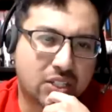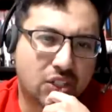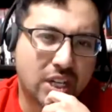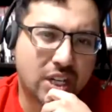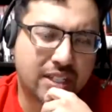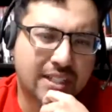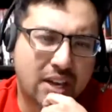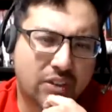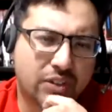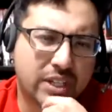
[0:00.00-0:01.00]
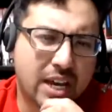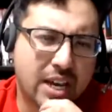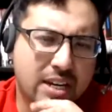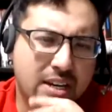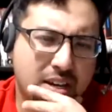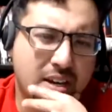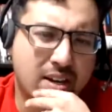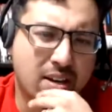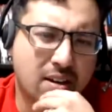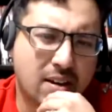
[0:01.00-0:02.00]
Jess is out tonight.
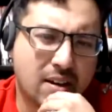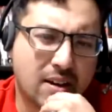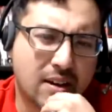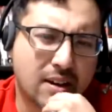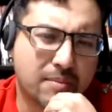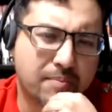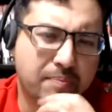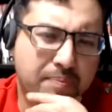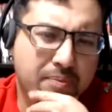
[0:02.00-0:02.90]
Um,